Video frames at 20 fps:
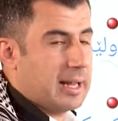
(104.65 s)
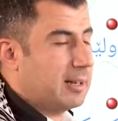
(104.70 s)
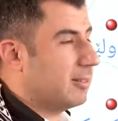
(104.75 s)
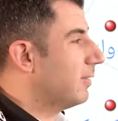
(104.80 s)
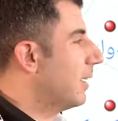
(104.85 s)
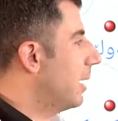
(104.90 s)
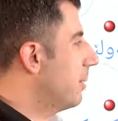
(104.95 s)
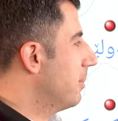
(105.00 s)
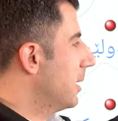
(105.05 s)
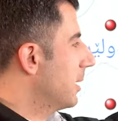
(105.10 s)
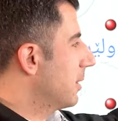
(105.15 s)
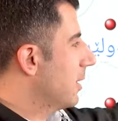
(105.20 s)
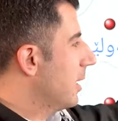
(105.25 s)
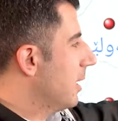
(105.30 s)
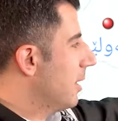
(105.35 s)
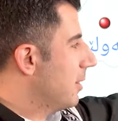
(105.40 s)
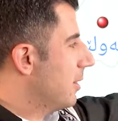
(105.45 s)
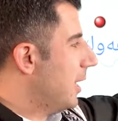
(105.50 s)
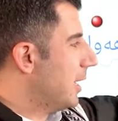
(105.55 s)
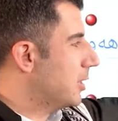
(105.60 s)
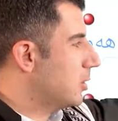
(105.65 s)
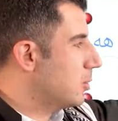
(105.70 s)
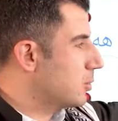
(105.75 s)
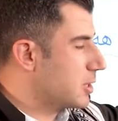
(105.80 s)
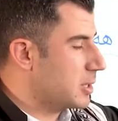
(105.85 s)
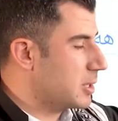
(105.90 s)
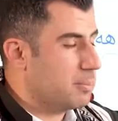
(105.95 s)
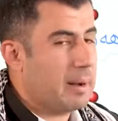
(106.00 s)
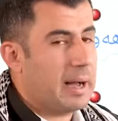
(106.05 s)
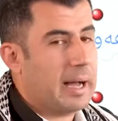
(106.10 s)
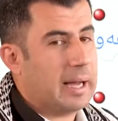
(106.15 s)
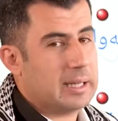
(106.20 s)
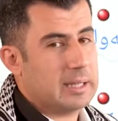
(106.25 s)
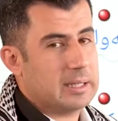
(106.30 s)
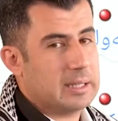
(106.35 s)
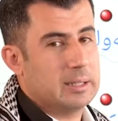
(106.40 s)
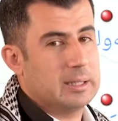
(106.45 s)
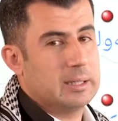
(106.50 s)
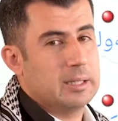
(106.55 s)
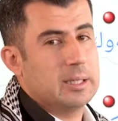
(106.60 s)
alphabet that use it
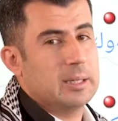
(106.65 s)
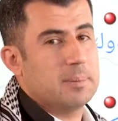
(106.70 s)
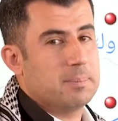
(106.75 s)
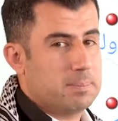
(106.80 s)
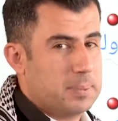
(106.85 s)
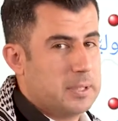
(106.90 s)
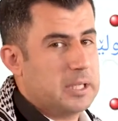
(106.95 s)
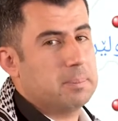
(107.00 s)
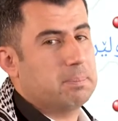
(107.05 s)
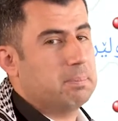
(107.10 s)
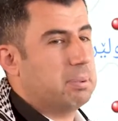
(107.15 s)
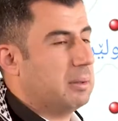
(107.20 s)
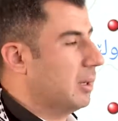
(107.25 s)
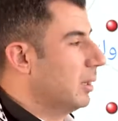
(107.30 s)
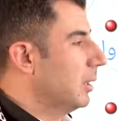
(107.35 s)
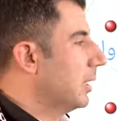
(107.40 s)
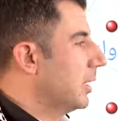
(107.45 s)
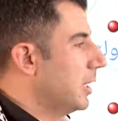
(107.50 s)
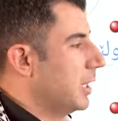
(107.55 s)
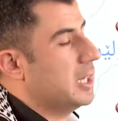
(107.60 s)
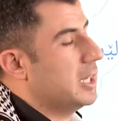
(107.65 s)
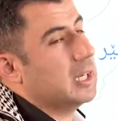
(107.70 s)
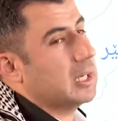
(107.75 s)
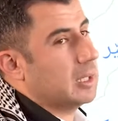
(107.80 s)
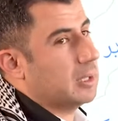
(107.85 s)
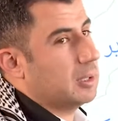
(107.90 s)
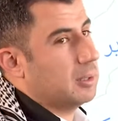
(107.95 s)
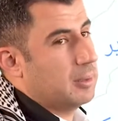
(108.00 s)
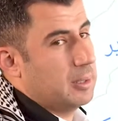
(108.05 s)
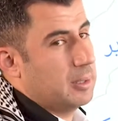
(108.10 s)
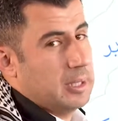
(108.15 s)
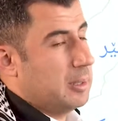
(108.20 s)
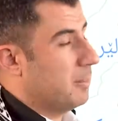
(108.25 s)
by people here.